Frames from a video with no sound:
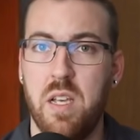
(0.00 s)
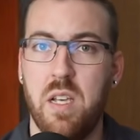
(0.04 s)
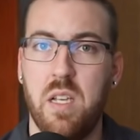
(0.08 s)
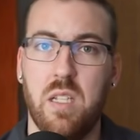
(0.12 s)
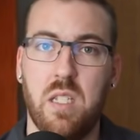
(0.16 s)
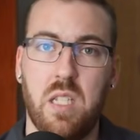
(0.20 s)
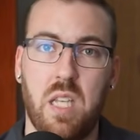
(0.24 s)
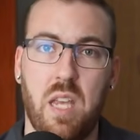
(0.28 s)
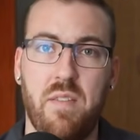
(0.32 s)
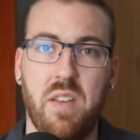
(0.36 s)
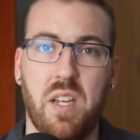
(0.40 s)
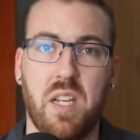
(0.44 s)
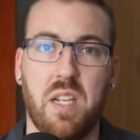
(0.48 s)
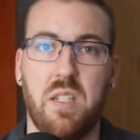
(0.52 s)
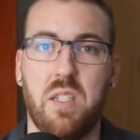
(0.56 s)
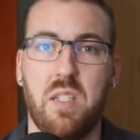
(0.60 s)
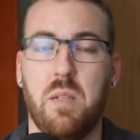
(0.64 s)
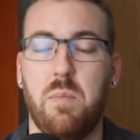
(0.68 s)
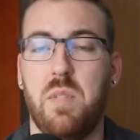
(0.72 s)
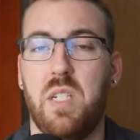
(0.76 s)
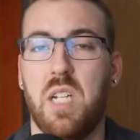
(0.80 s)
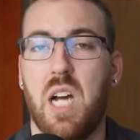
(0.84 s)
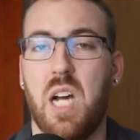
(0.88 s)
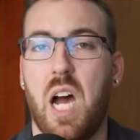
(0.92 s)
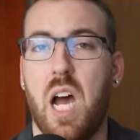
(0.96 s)
saving us
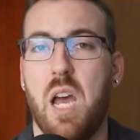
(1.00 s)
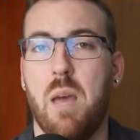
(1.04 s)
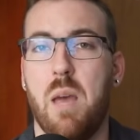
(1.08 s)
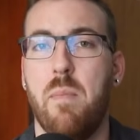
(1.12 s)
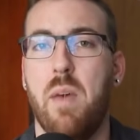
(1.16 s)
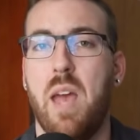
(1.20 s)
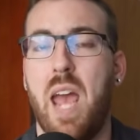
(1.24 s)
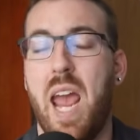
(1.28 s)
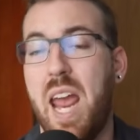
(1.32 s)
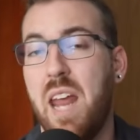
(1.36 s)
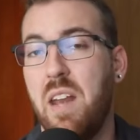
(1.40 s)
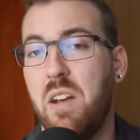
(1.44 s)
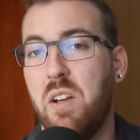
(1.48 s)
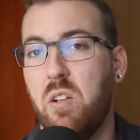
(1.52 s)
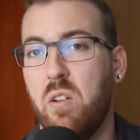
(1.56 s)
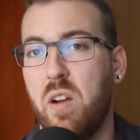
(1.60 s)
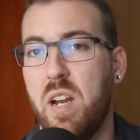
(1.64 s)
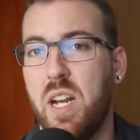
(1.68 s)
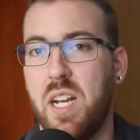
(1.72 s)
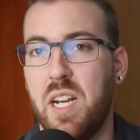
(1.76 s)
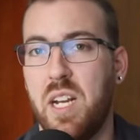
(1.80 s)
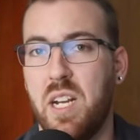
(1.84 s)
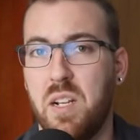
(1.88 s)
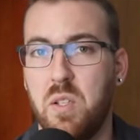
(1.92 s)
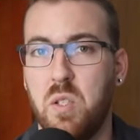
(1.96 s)
some time and
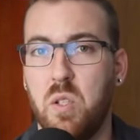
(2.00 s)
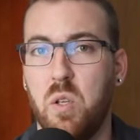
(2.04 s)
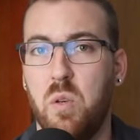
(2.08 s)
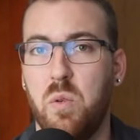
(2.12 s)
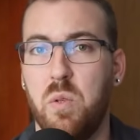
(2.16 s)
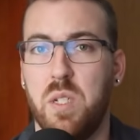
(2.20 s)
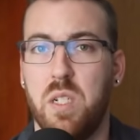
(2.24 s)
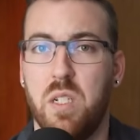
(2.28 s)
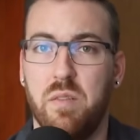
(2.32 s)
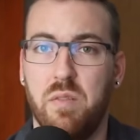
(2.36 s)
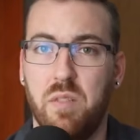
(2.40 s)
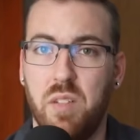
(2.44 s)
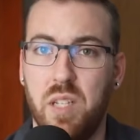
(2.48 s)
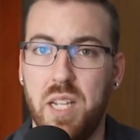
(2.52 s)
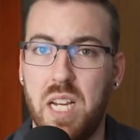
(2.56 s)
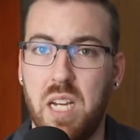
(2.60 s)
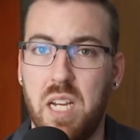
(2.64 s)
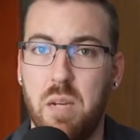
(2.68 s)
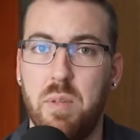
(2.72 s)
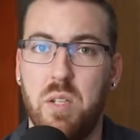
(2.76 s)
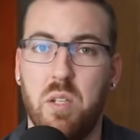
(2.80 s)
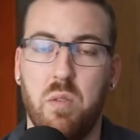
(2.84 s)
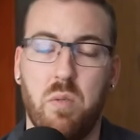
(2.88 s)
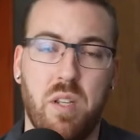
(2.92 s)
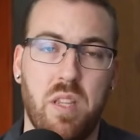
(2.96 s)
creating an associative
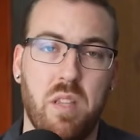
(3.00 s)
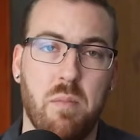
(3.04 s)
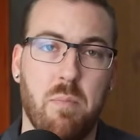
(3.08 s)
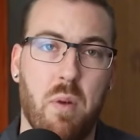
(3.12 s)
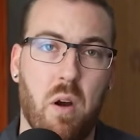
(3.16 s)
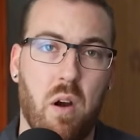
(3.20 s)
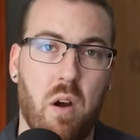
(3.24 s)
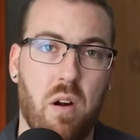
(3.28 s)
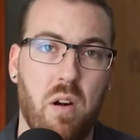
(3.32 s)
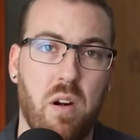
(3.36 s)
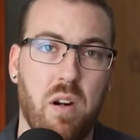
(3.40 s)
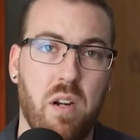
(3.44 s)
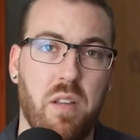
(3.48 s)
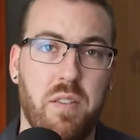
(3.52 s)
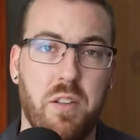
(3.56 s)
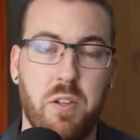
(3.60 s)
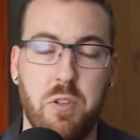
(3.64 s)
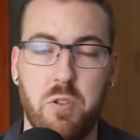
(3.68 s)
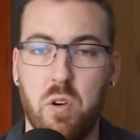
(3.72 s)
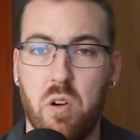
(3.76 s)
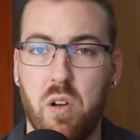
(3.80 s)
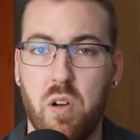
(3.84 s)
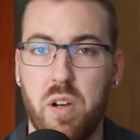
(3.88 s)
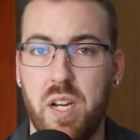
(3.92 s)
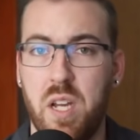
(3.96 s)
link between the part and the
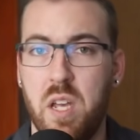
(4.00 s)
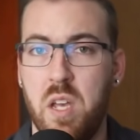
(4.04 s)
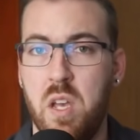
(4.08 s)
drawing,